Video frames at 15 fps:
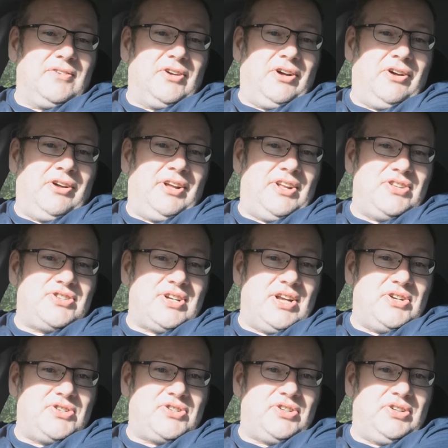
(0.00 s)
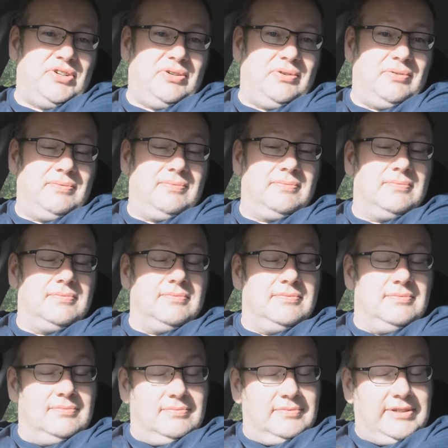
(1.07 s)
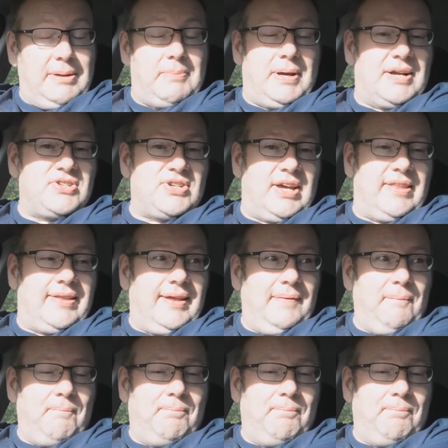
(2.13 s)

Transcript: I intend to get back together,